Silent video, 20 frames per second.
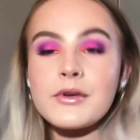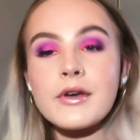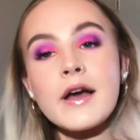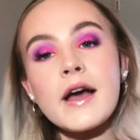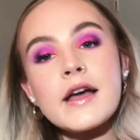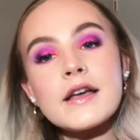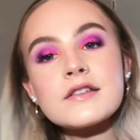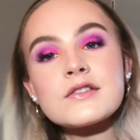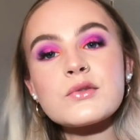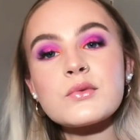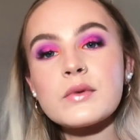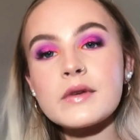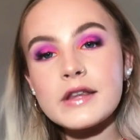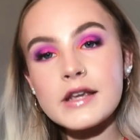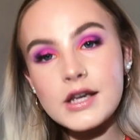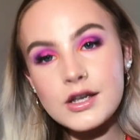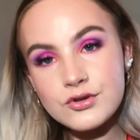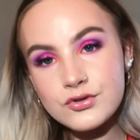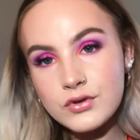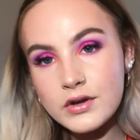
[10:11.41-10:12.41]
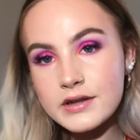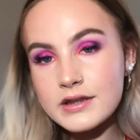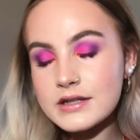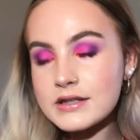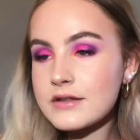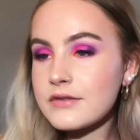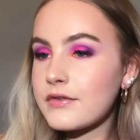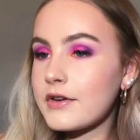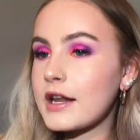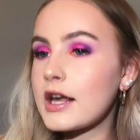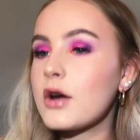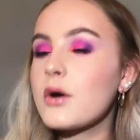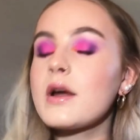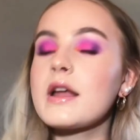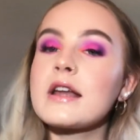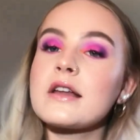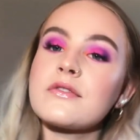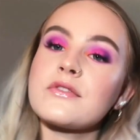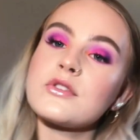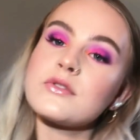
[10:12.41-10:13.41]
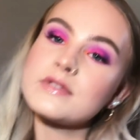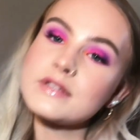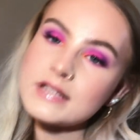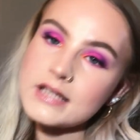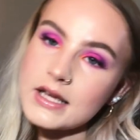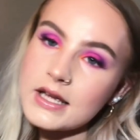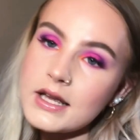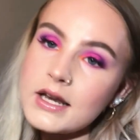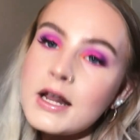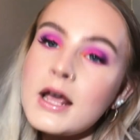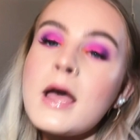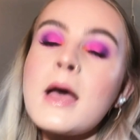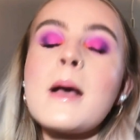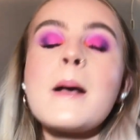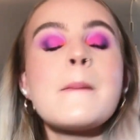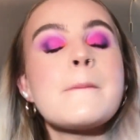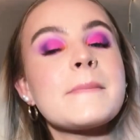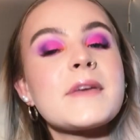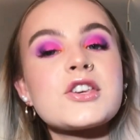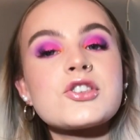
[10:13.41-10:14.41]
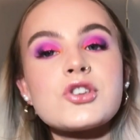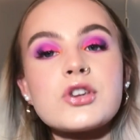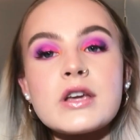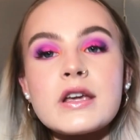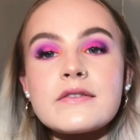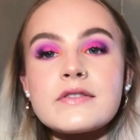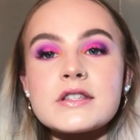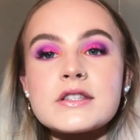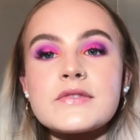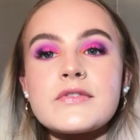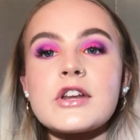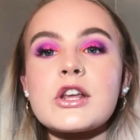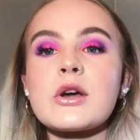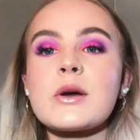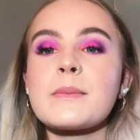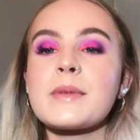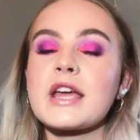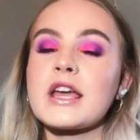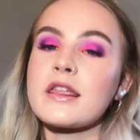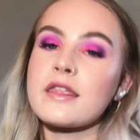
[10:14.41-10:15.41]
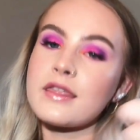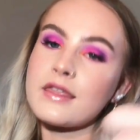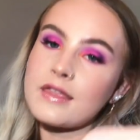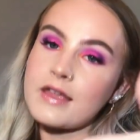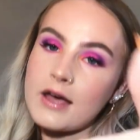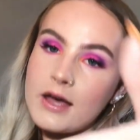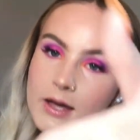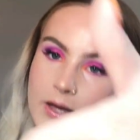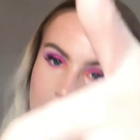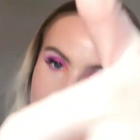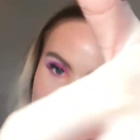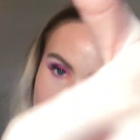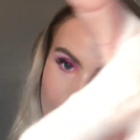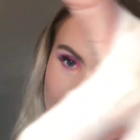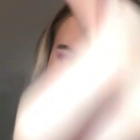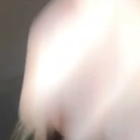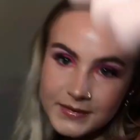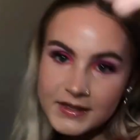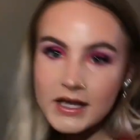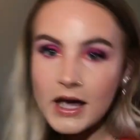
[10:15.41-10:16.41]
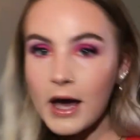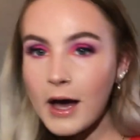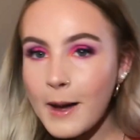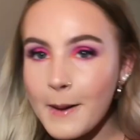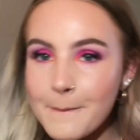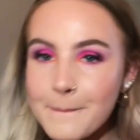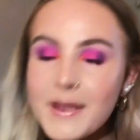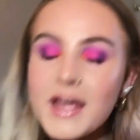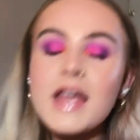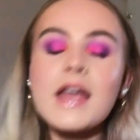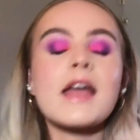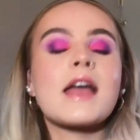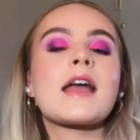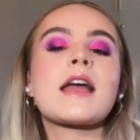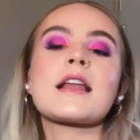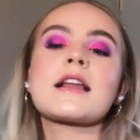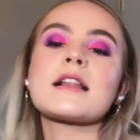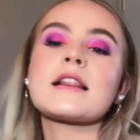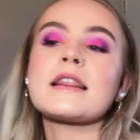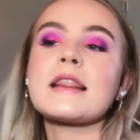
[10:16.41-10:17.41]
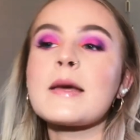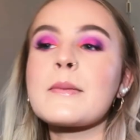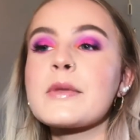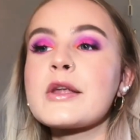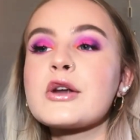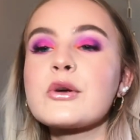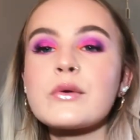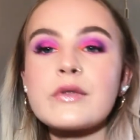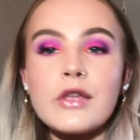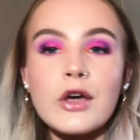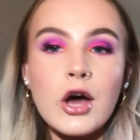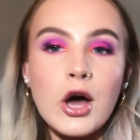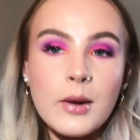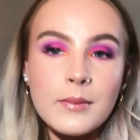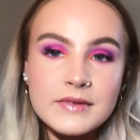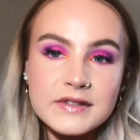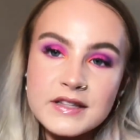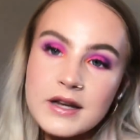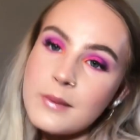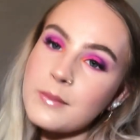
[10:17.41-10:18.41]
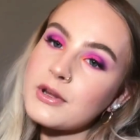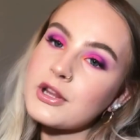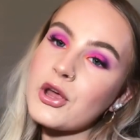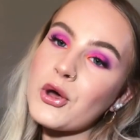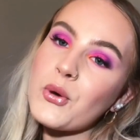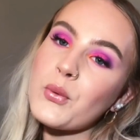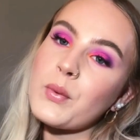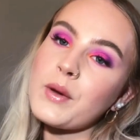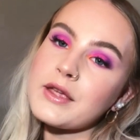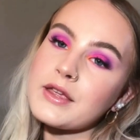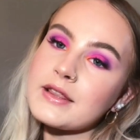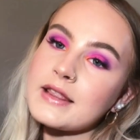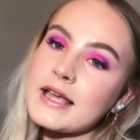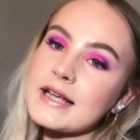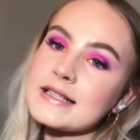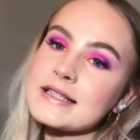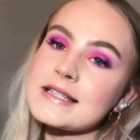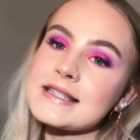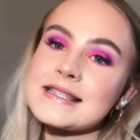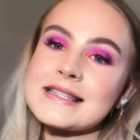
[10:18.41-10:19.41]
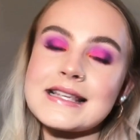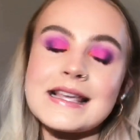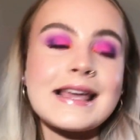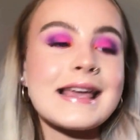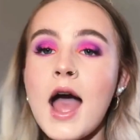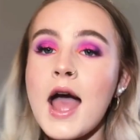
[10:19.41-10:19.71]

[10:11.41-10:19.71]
you guys really enjoyed this video, and if you did, make sure you give this video a big thumbs up and let me know in the comments down below what you'd like to see.